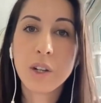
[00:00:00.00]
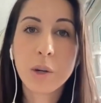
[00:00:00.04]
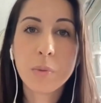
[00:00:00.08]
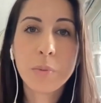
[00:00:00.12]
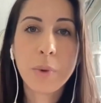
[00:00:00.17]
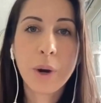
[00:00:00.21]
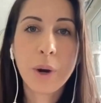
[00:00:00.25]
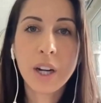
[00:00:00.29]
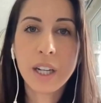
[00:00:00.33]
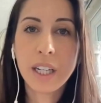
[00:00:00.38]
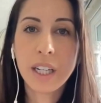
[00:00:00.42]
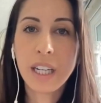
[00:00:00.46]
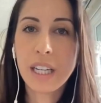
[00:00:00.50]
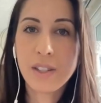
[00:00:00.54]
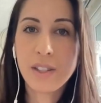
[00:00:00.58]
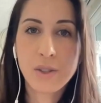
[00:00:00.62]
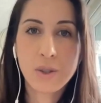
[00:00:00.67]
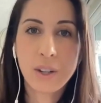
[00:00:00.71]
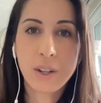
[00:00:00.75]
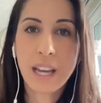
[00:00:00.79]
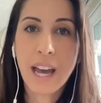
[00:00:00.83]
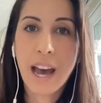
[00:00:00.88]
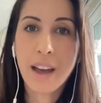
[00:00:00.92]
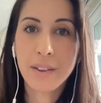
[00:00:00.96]
dinner
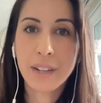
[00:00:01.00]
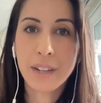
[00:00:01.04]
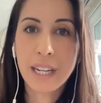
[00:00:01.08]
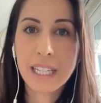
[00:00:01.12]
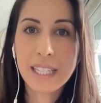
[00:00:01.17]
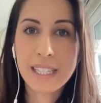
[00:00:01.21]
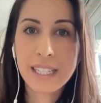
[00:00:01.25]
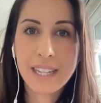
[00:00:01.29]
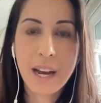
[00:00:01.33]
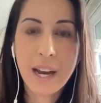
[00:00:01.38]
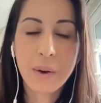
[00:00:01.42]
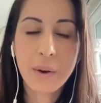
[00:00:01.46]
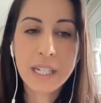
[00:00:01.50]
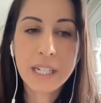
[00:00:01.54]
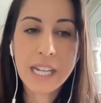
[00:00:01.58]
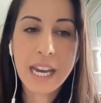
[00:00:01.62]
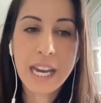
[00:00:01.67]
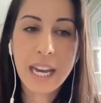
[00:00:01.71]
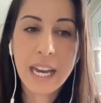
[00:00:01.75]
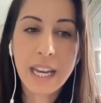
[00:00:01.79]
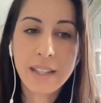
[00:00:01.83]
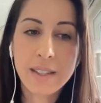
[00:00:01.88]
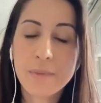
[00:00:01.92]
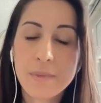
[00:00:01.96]
parties or gatherings
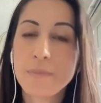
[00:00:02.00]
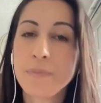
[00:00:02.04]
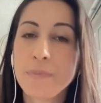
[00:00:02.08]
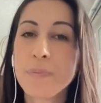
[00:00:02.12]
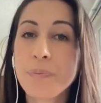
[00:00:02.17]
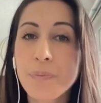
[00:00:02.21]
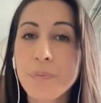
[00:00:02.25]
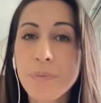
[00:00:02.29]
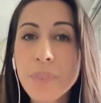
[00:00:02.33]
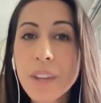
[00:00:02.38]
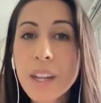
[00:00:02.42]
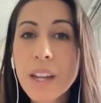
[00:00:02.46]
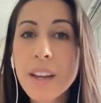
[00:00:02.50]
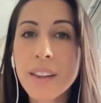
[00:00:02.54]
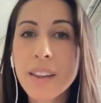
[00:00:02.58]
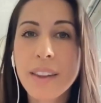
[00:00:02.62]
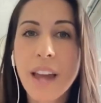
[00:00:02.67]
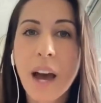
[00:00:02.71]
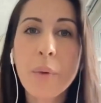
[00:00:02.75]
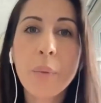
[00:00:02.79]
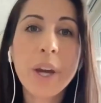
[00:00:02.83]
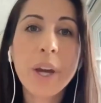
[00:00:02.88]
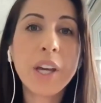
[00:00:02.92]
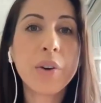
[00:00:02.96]
nowadays.
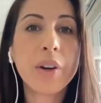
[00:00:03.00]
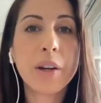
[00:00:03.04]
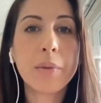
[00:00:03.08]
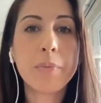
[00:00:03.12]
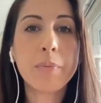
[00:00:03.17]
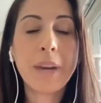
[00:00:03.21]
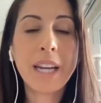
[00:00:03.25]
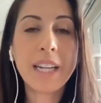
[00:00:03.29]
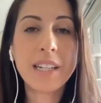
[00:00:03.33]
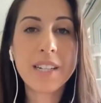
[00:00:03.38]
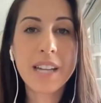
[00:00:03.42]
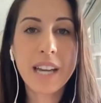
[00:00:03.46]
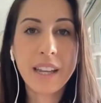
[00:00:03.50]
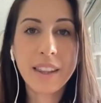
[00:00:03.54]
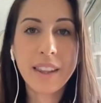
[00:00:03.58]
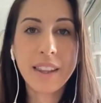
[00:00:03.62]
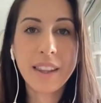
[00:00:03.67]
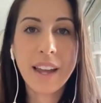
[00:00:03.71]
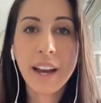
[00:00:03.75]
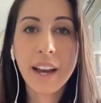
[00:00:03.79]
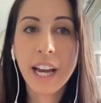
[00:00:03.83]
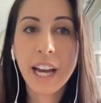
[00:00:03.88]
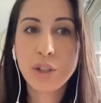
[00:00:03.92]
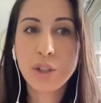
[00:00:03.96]
That way you can maintain
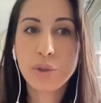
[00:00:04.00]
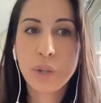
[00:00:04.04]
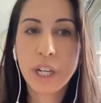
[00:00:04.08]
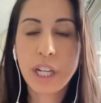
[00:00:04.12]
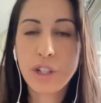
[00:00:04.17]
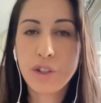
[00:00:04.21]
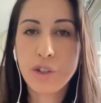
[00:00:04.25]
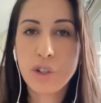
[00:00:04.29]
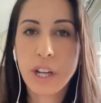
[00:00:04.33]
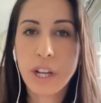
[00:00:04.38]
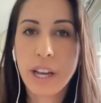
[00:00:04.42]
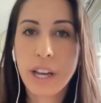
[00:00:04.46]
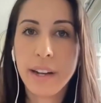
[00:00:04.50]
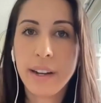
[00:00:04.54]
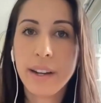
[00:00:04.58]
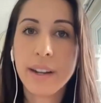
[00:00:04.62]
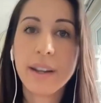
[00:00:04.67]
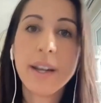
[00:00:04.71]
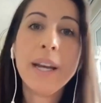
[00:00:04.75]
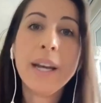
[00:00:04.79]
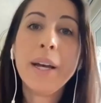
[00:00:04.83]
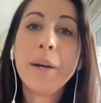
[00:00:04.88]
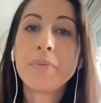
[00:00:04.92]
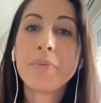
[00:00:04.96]
that
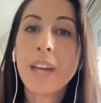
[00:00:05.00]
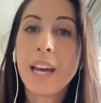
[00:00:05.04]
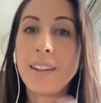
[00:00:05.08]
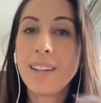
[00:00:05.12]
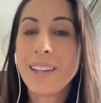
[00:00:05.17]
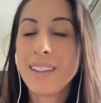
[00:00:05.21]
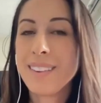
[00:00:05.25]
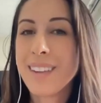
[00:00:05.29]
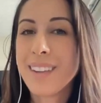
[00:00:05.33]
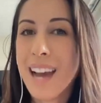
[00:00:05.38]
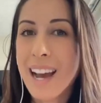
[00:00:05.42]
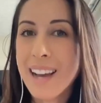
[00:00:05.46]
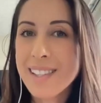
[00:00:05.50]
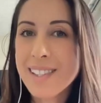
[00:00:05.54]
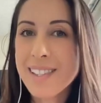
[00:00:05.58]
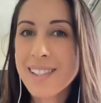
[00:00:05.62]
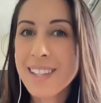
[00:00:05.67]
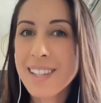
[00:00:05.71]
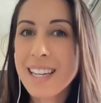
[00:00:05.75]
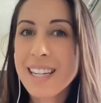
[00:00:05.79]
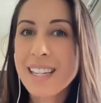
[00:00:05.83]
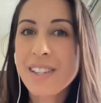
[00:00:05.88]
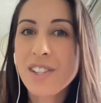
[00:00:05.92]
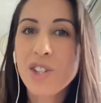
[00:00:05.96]
hydration. And then
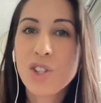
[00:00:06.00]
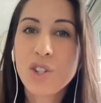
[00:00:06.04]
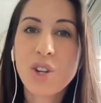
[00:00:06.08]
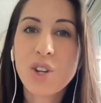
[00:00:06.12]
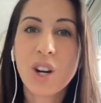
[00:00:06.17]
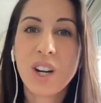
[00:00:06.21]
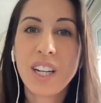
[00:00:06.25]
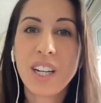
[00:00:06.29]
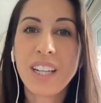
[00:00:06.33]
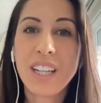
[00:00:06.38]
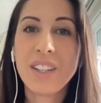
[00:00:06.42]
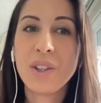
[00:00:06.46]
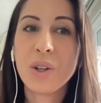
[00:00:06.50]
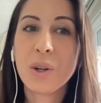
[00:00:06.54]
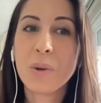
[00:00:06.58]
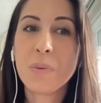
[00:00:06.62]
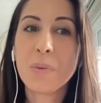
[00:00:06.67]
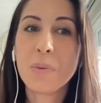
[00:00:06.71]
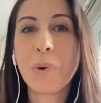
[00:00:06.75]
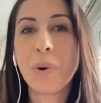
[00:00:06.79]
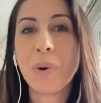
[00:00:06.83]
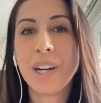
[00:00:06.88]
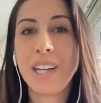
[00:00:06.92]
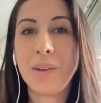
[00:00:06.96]
lastly, starting your
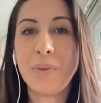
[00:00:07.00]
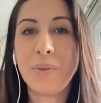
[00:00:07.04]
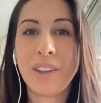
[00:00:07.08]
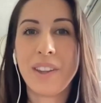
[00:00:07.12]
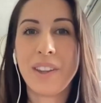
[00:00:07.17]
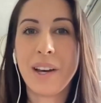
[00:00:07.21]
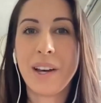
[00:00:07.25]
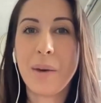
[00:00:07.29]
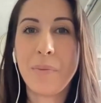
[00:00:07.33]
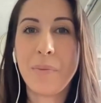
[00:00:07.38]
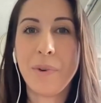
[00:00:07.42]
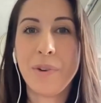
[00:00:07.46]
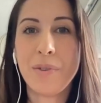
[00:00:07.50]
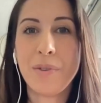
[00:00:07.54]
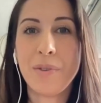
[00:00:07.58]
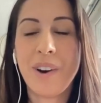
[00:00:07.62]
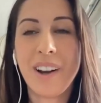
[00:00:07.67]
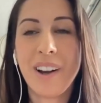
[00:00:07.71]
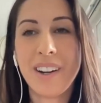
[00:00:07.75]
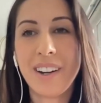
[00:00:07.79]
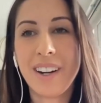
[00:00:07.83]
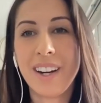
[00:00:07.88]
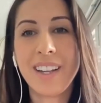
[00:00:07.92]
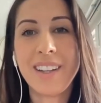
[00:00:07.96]
morning with a cup of
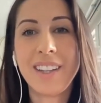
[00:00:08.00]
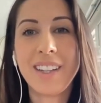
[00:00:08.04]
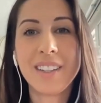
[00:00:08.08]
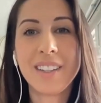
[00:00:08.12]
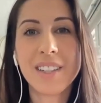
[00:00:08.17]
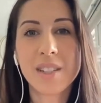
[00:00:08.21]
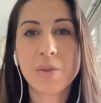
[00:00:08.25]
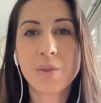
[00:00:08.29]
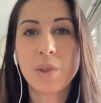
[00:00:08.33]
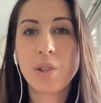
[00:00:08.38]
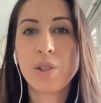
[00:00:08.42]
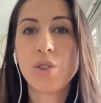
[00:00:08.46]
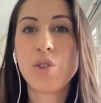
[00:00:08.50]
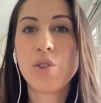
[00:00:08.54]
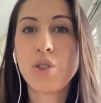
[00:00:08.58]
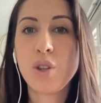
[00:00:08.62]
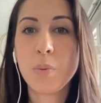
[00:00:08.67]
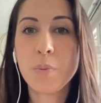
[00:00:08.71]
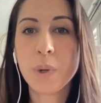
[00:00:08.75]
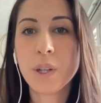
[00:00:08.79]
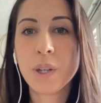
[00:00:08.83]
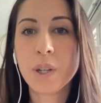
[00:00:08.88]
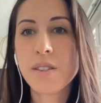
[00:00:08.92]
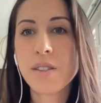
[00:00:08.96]
water. I think this one's
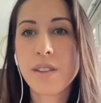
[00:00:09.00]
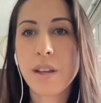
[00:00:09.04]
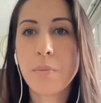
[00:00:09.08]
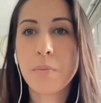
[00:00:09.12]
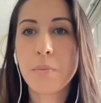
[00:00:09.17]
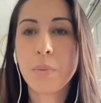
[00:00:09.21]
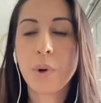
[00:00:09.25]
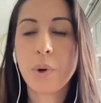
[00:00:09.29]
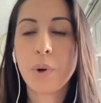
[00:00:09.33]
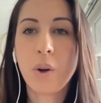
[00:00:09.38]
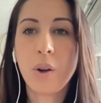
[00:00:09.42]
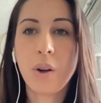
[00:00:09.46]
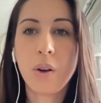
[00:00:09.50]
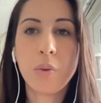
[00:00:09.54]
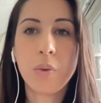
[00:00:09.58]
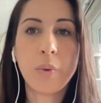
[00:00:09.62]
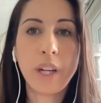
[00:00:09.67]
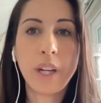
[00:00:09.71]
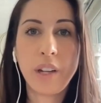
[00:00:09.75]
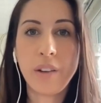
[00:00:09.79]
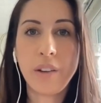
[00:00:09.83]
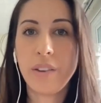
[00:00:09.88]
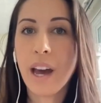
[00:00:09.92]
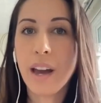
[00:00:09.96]
super simple.
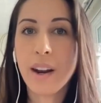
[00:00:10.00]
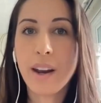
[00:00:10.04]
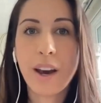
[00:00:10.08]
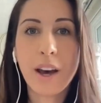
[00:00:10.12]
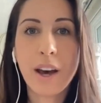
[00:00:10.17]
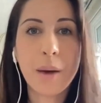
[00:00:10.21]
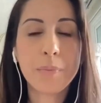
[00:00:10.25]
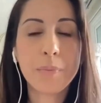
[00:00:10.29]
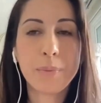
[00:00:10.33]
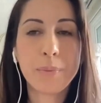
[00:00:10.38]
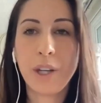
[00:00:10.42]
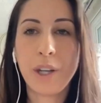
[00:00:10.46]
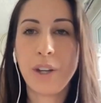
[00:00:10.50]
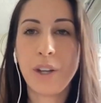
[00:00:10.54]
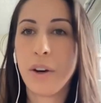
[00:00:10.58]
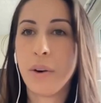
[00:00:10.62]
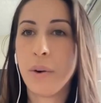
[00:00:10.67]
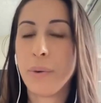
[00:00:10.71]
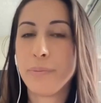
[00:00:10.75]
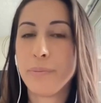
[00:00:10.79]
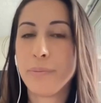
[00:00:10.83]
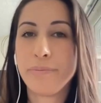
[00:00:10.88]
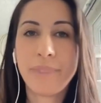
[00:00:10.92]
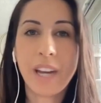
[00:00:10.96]
When you get up,
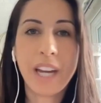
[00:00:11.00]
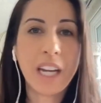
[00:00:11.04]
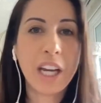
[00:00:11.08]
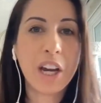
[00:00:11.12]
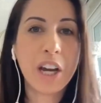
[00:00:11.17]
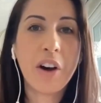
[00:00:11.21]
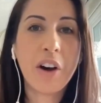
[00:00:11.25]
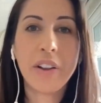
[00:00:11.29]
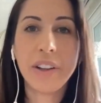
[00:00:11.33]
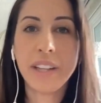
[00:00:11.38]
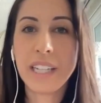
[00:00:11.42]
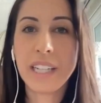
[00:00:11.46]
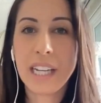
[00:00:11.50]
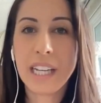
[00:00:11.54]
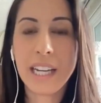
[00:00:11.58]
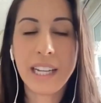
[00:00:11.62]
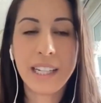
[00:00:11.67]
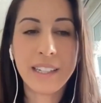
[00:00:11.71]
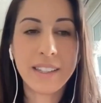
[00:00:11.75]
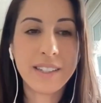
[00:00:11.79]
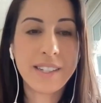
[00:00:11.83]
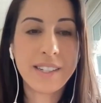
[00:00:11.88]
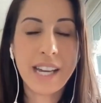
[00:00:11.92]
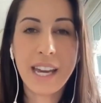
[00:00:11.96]
any
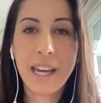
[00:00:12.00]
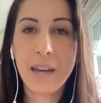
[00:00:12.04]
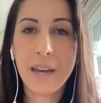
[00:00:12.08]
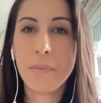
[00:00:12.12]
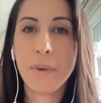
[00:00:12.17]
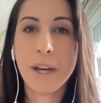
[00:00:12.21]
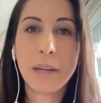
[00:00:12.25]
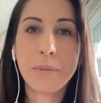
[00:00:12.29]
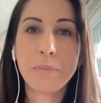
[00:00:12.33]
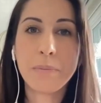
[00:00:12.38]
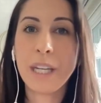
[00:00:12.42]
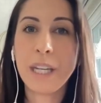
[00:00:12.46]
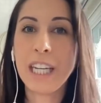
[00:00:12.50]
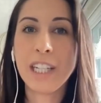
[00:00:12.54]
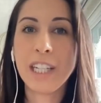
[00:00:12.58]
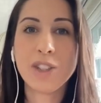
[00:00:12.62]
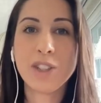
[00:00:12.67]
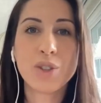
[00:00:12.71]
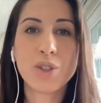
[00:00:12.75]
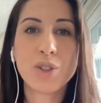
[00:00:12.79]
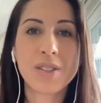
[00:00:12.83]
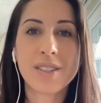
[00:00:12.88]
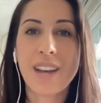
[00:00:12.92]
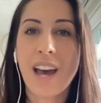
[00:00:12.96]
holiday day it might be,
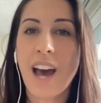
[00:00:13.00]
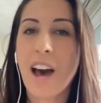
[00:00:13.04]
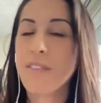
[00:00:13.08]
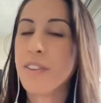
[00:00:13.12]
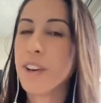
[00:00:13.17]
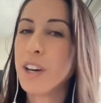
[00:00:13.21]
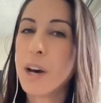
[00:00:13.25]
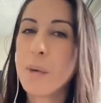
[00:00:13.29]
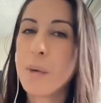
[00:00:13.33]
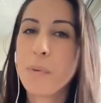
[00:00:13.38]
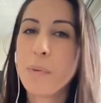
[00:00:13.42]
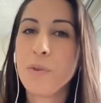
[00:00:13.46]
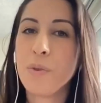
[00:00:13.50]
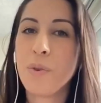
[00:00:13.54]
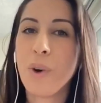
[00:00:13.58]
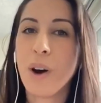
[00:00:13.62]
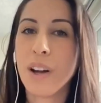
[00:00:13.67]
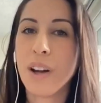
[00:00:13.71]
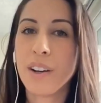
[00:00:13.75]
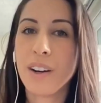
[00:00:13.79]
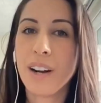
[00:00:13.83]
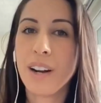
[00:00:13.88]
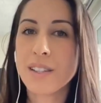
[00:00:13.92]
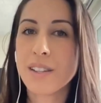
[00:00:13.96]
just have a cup of
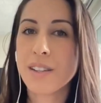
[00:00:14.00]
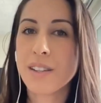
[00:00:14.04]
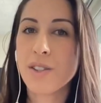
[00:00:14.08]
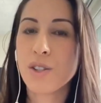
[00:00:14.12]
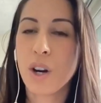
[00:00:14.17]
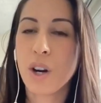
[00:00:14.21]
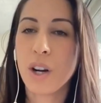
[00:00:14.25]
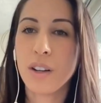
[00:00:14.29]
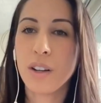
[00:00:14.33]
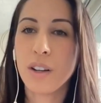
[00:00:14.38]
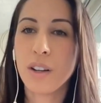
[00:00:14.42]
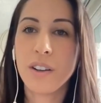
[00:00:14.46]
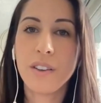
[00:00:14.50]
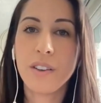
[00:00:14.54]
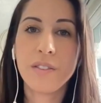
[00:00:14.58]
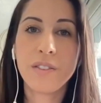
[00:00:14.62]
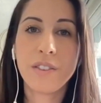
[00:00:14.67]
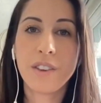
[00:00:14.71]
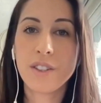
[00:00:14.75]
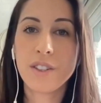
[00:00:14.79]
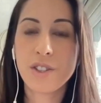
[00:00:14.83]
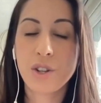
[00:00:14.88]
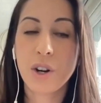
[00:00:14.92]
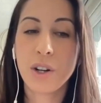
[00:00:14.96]
water as the
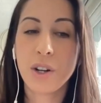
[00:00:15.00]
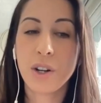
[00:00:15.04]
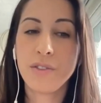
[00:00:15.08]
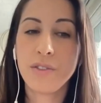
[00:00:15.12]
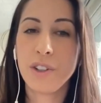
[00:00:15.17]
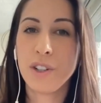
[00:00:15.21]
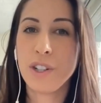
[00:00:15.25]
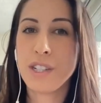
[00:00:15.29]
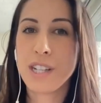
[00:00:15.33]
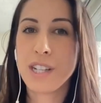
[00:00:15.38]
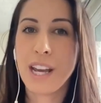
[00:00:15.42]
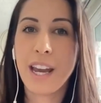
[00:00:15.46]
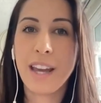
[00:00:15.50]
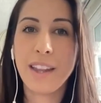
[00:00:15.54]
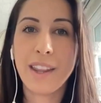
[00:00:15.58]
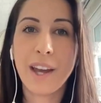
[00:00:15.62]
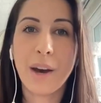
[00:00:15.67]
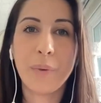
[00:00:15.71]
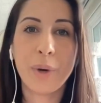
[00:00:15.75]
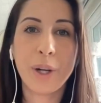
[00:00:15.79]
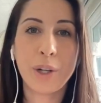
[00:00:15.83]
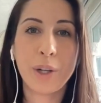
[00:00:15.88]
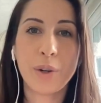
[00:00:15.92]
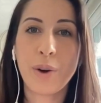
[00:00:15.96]
start of your day.
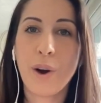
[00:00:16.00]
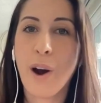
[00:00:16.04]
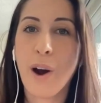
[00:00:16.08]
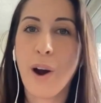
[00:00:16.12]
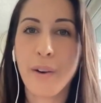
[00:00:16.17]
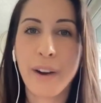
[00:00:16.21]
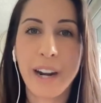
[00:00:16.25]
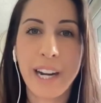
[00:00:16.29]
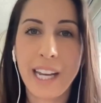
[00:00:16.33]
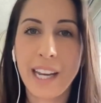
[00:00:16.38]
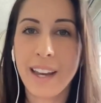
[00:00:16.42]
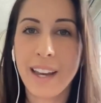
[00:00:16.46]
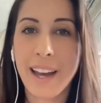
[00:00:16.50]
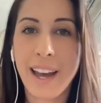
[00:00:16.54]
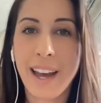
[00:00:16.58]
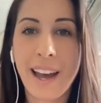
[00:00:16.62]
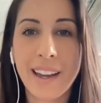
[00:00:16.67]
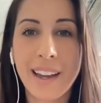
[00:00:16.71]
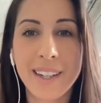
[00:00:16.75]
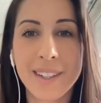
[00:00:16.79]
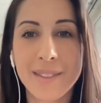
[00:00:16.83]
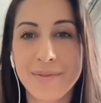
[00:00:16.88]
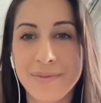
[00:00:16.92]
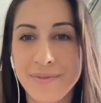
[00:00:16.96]
That way you're already
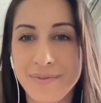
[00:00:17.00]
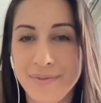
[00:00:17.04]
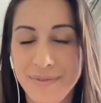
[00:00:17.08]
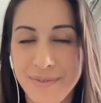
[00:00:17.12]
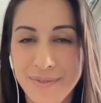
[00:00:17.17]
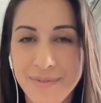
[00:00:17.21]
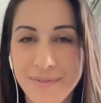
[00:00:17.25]
ahead.